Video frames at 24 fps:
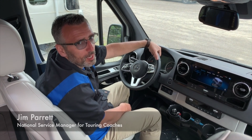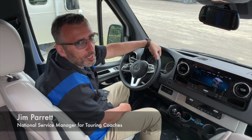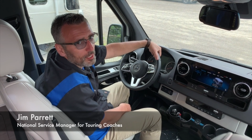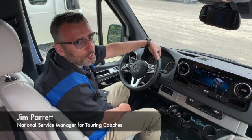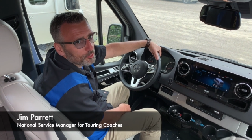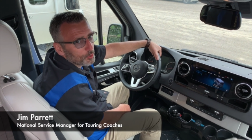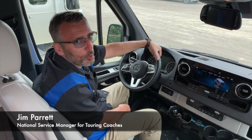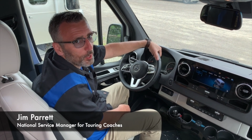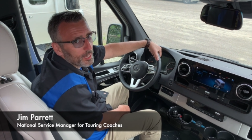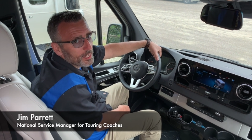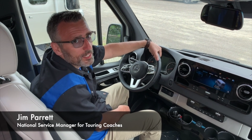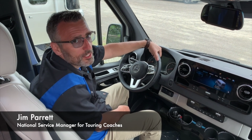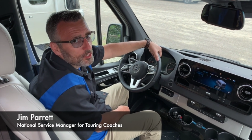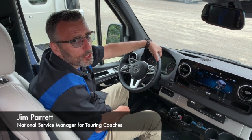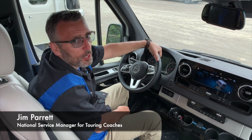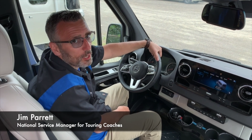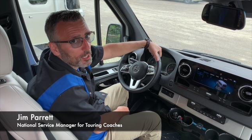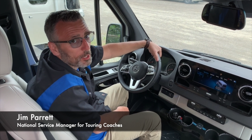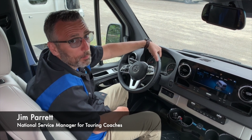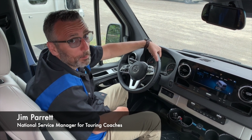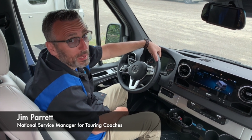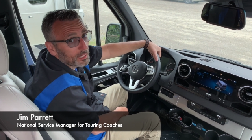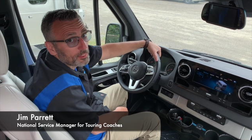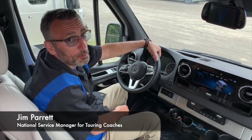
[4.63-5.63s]
Let's go ahead and talk
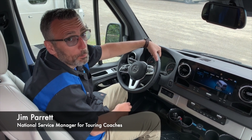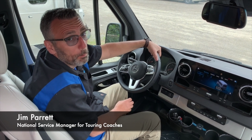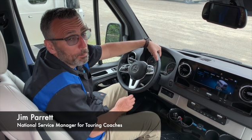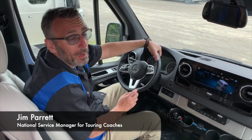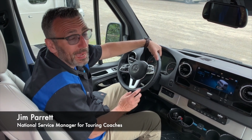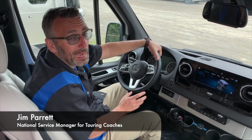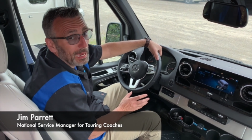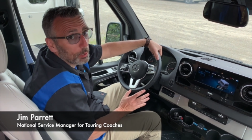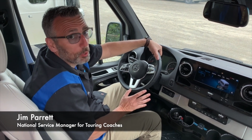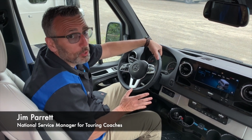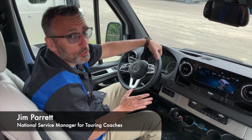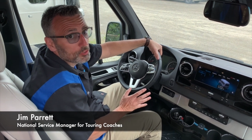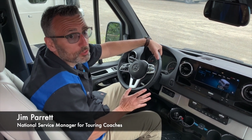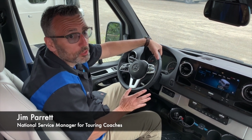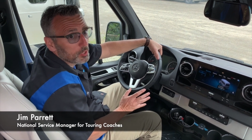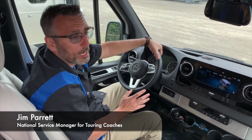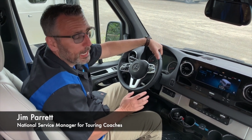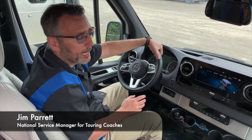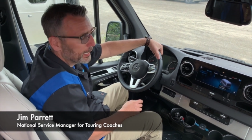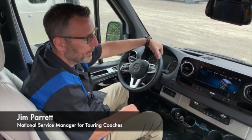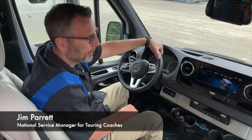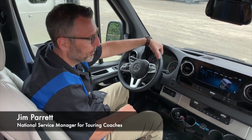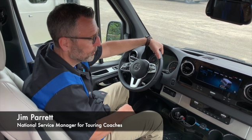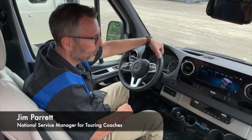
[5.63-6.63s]
about the power
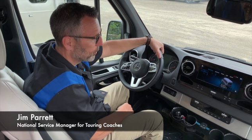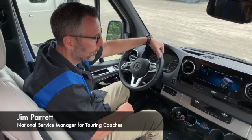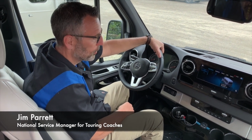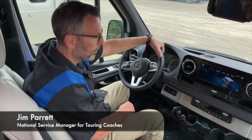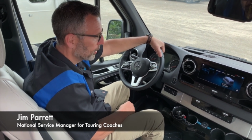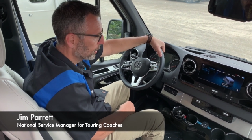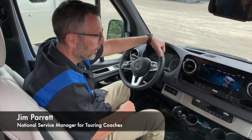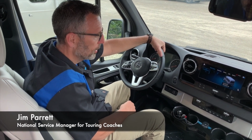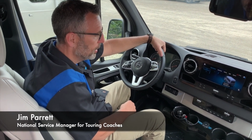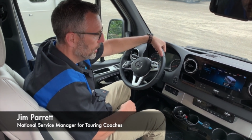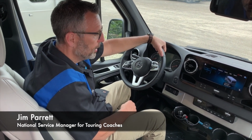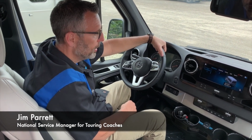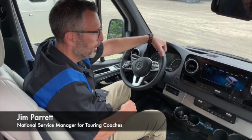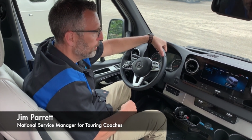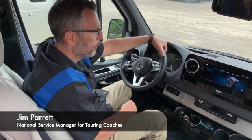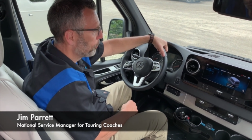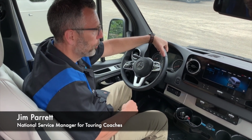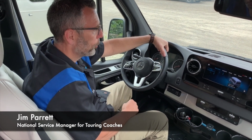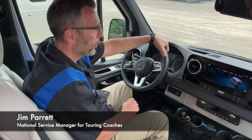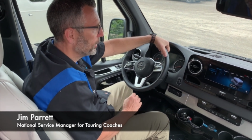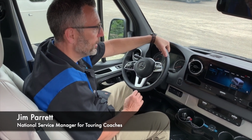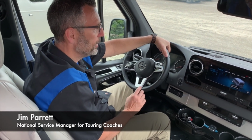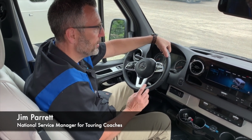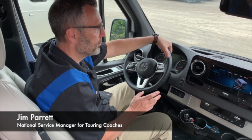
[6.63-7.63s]
sliding door.
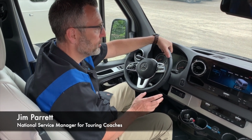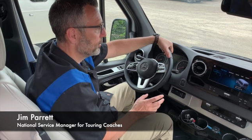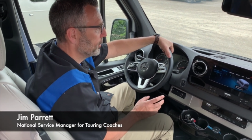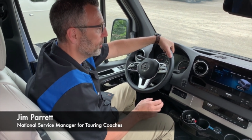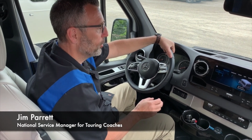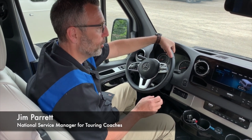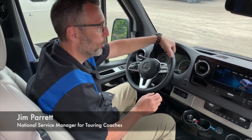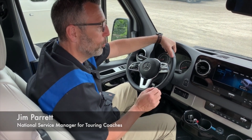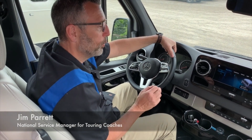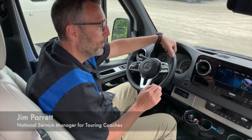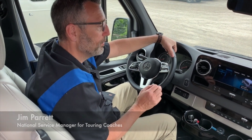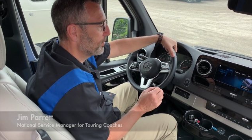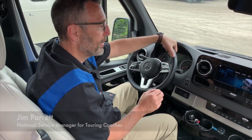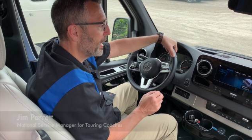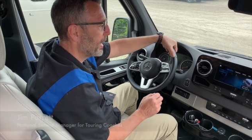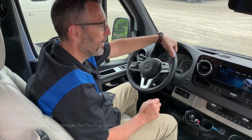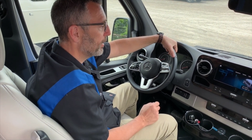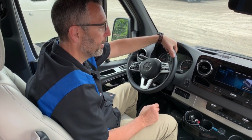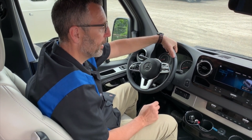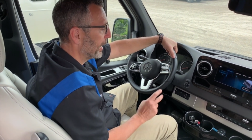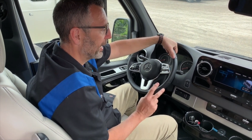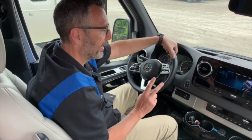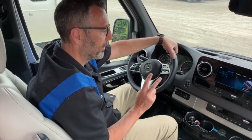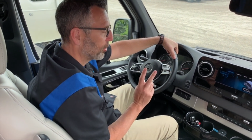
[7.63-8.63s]
Pretty easy to do. We've got
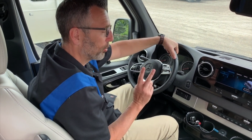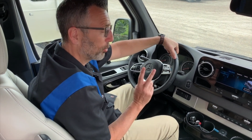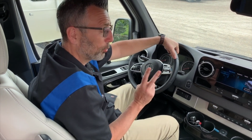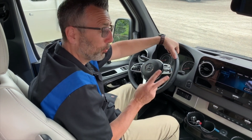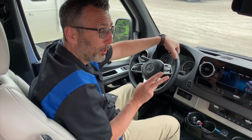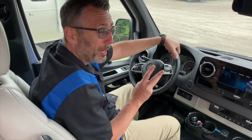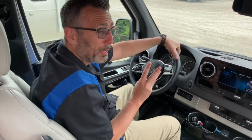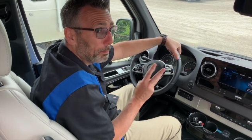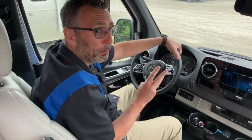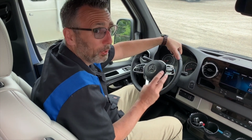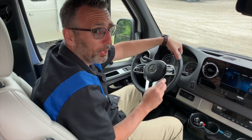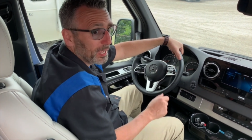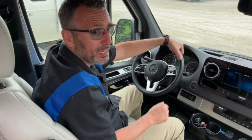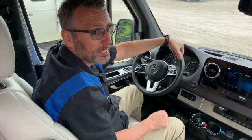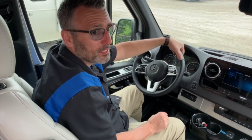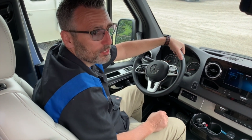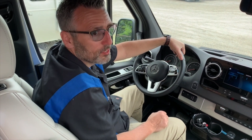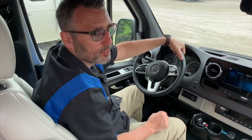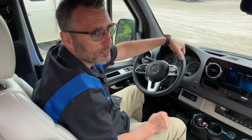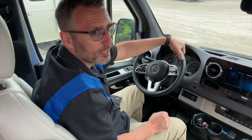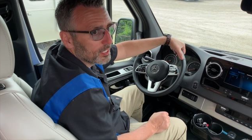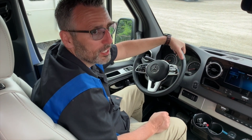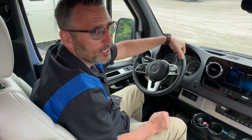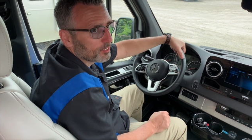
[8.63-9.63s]
like 3
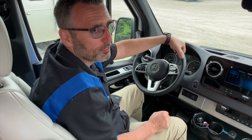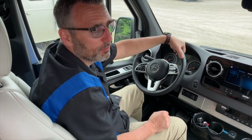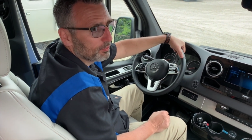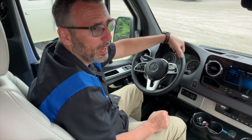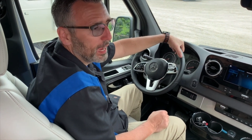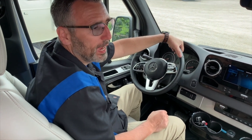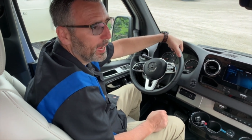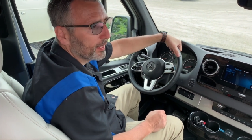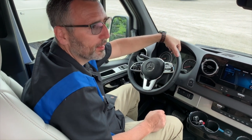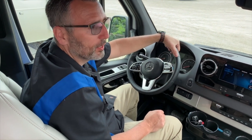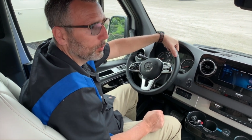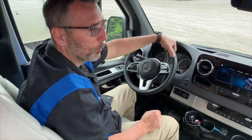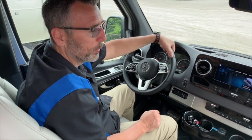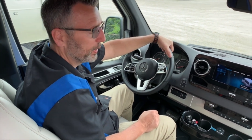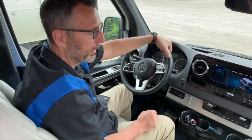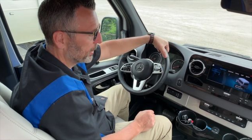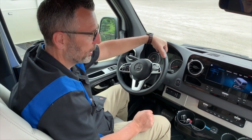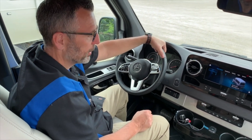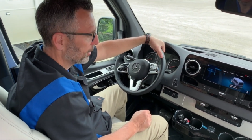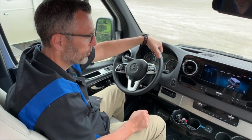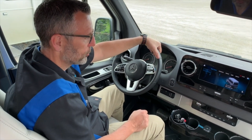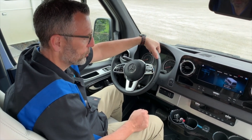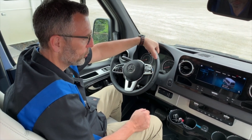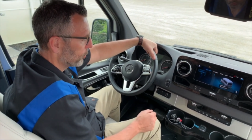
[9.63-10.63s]
places in this van that we
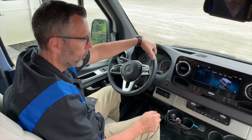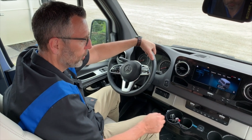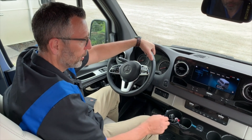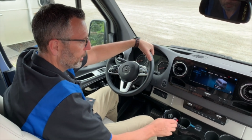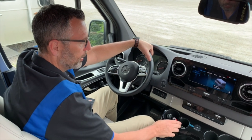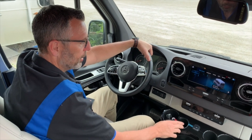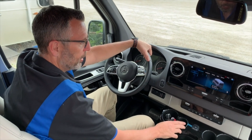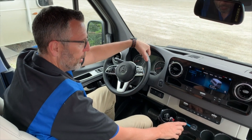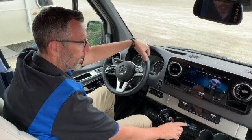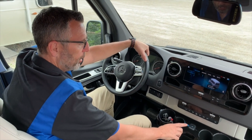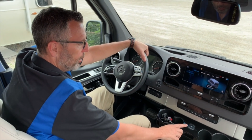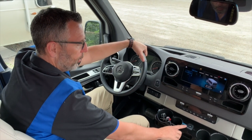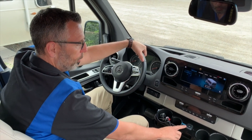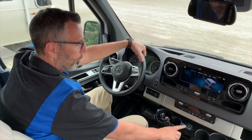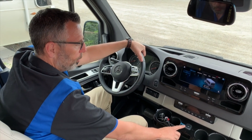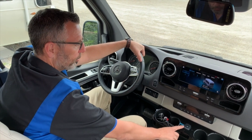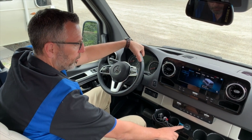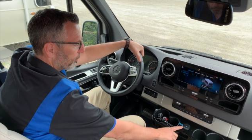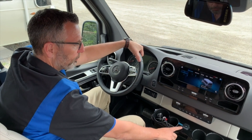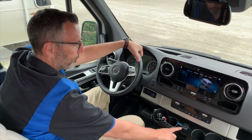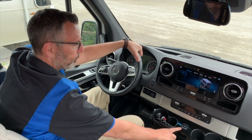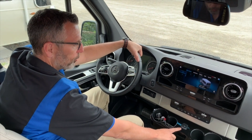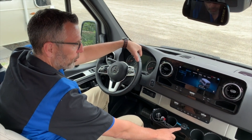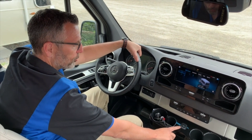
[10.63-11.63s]
can control it. The
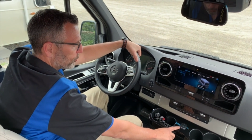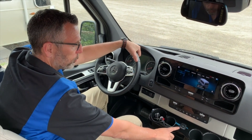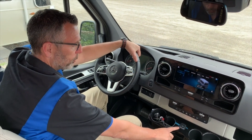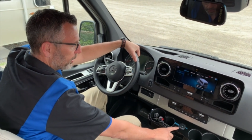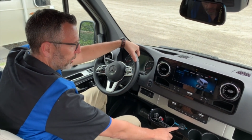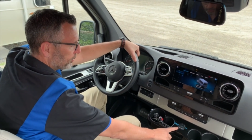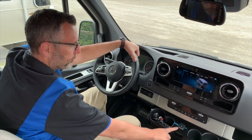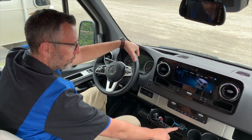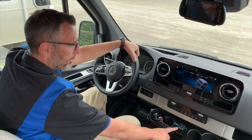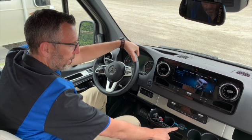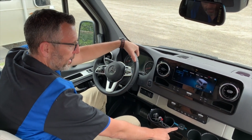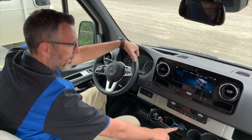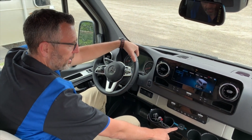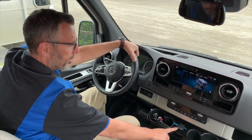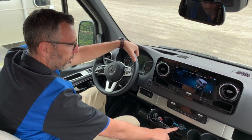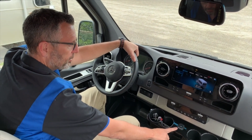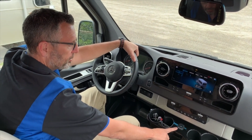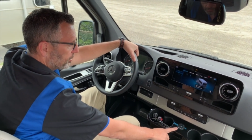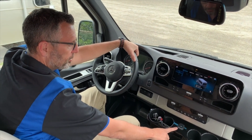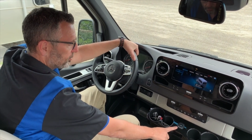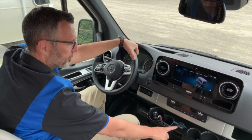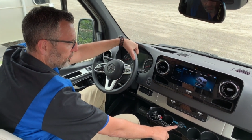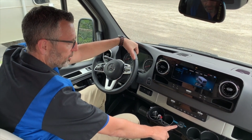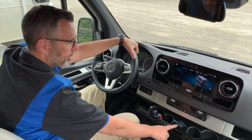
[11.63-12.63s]
first one is right here at
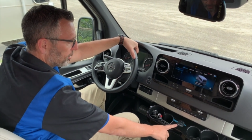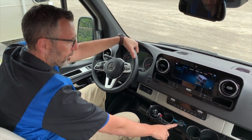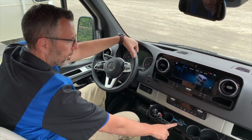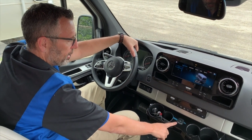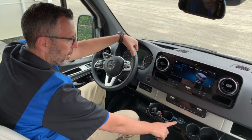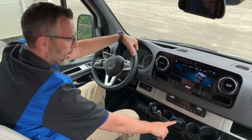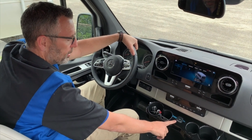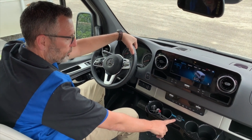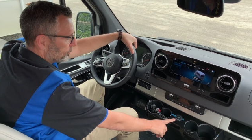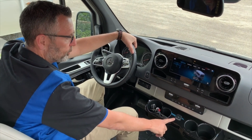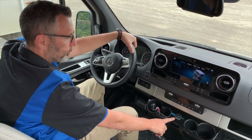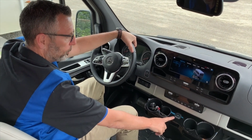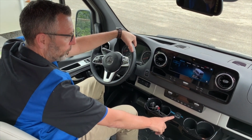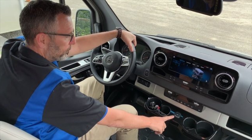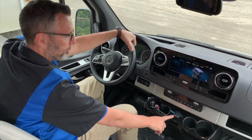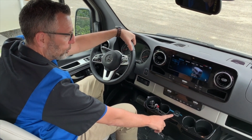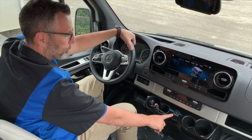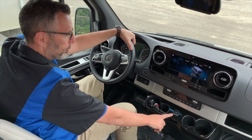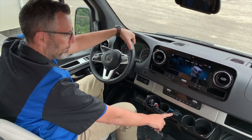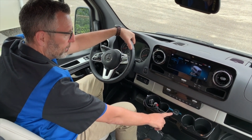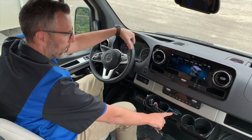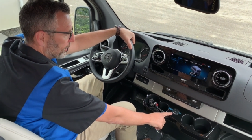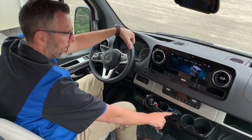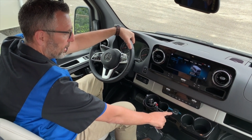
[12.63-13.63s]
the center console
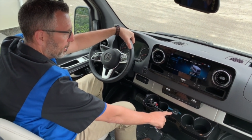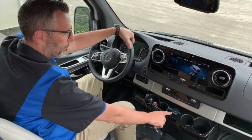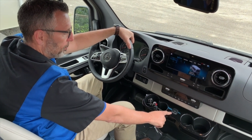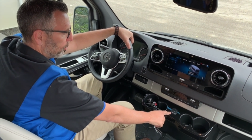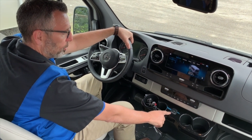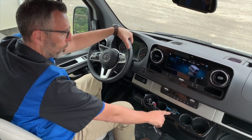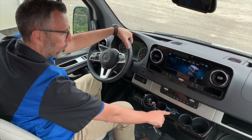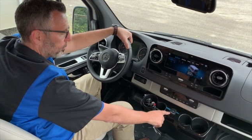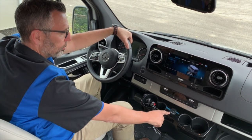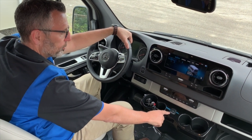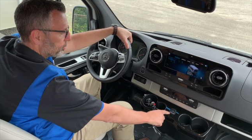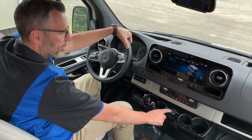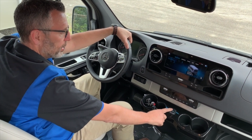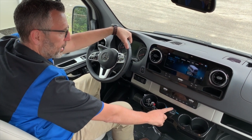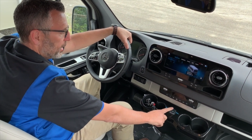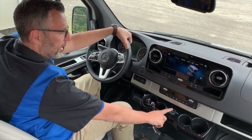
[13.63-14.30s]
between the cup holders.